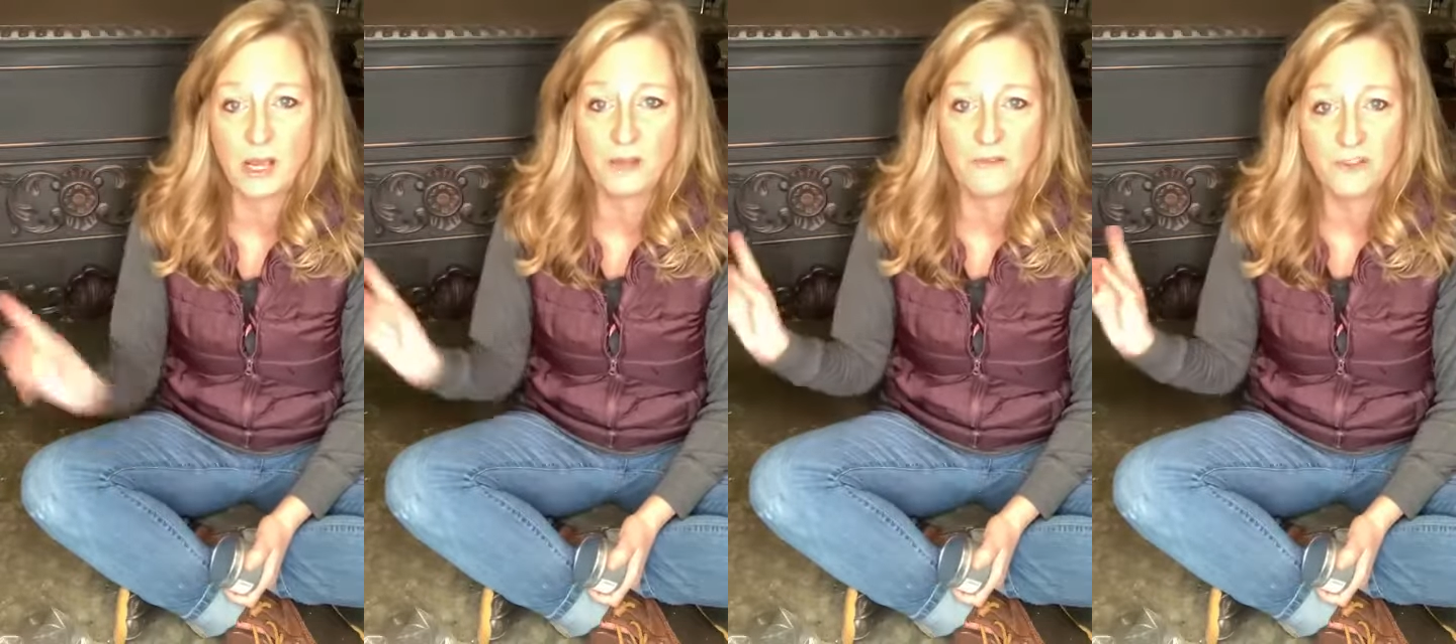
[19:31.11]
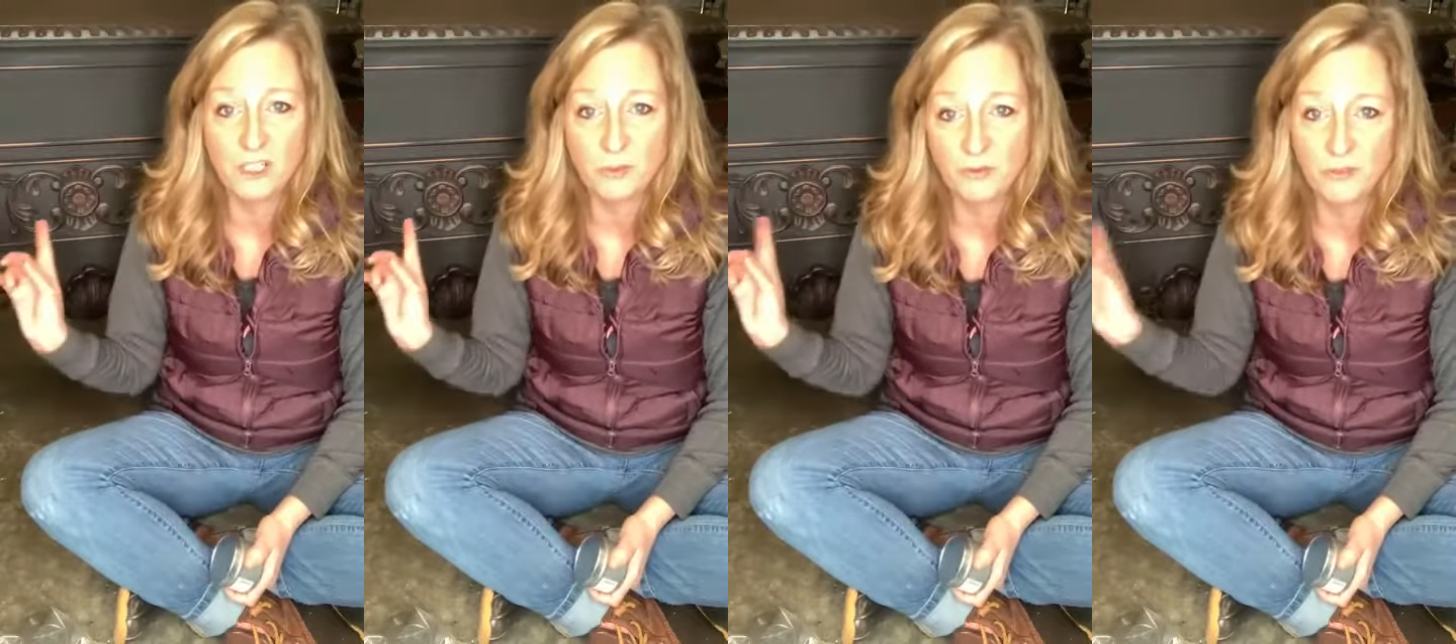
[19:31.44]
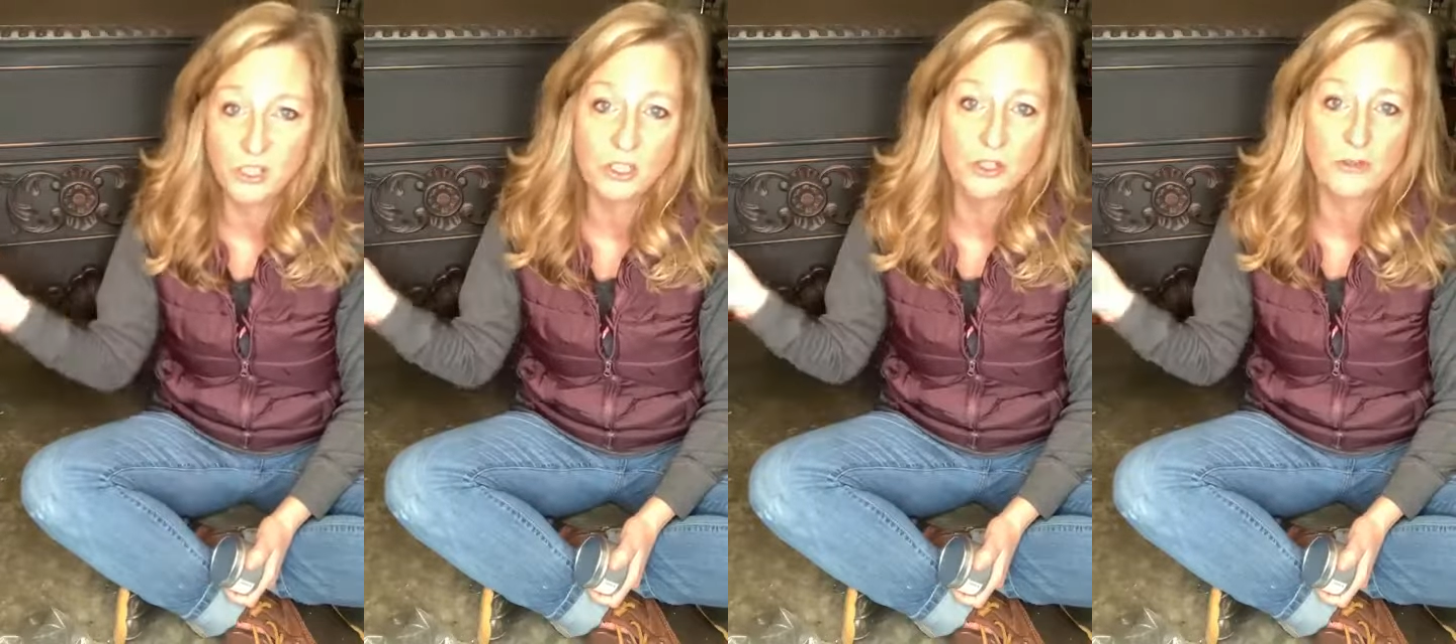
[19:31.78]
I got French
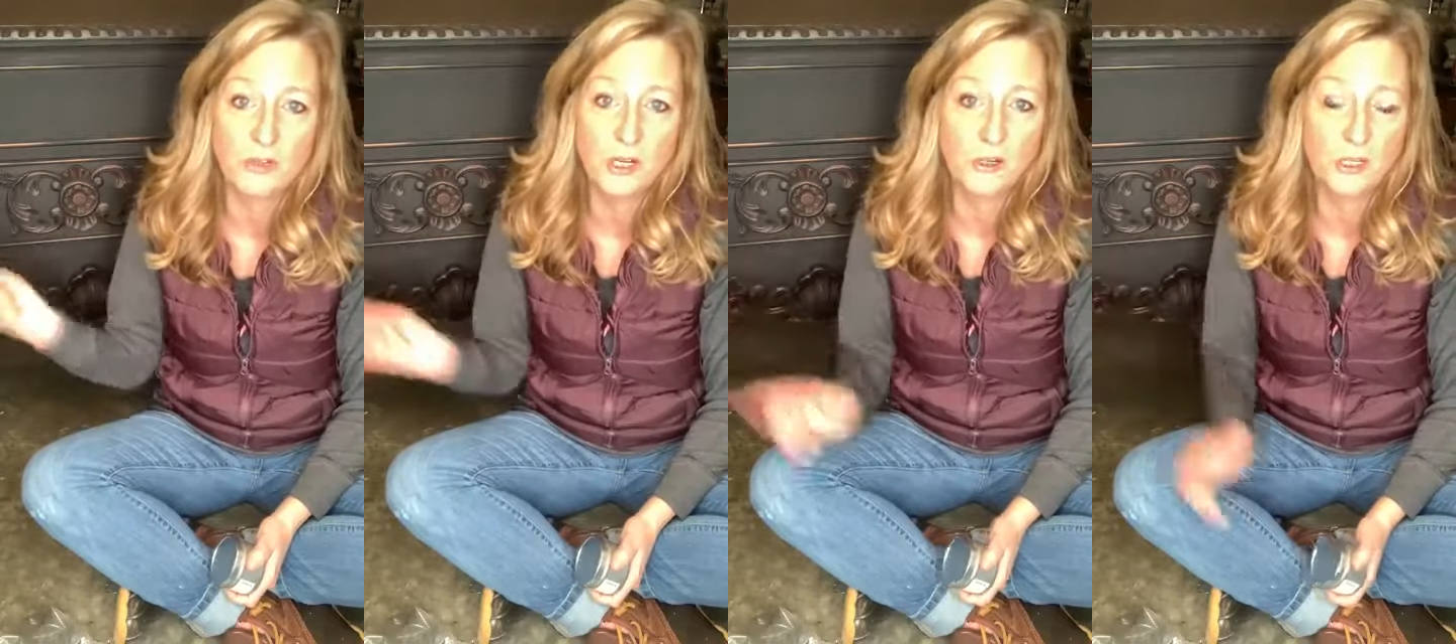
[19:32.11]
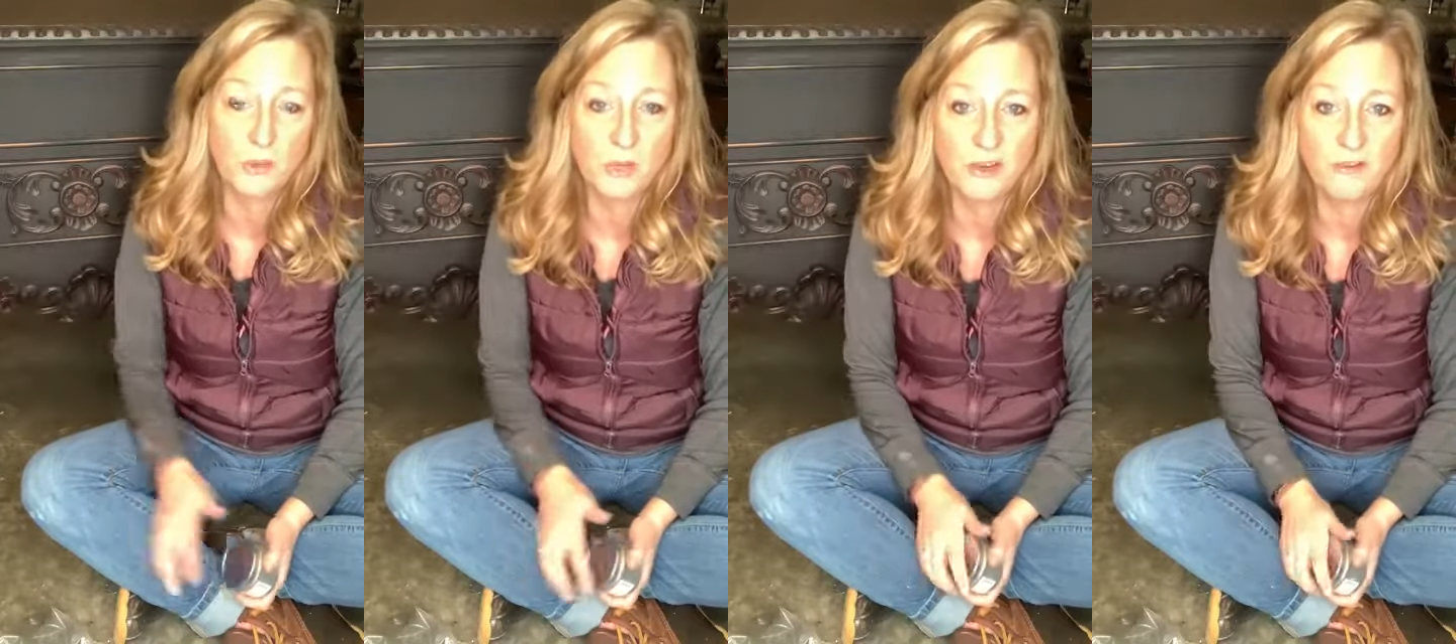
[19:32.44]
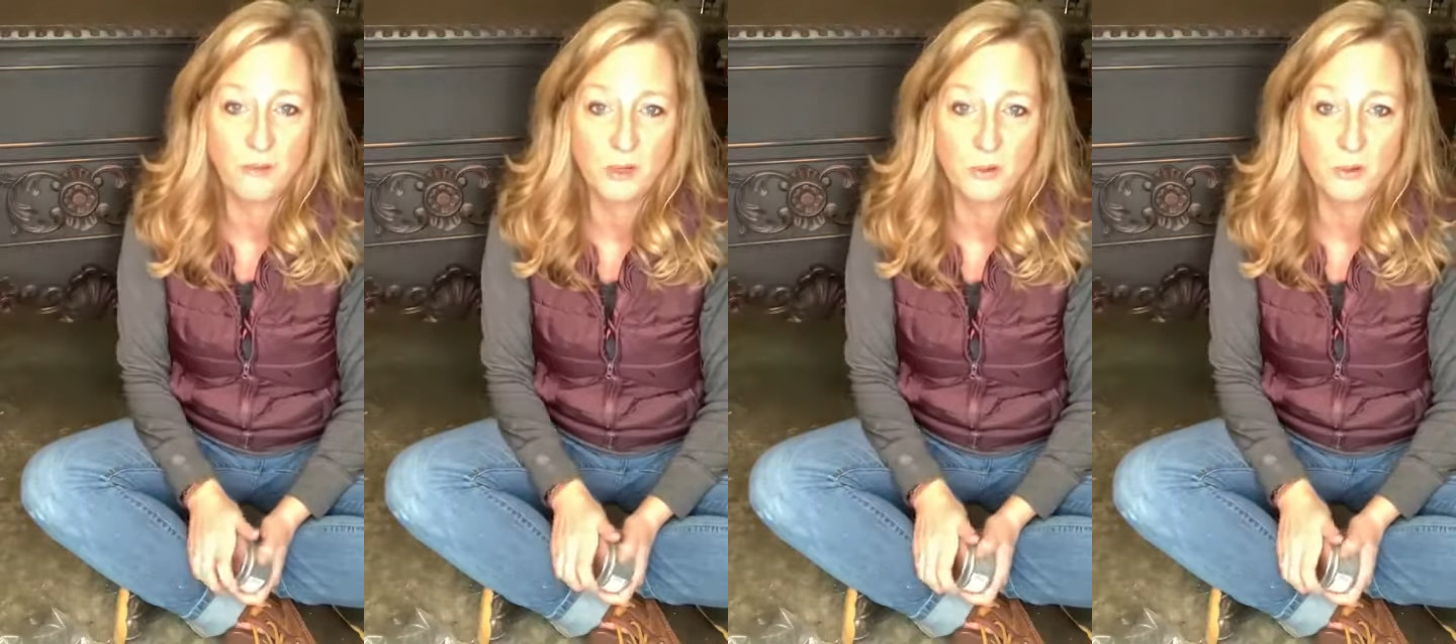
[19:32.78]
Provincial over here that's waiting for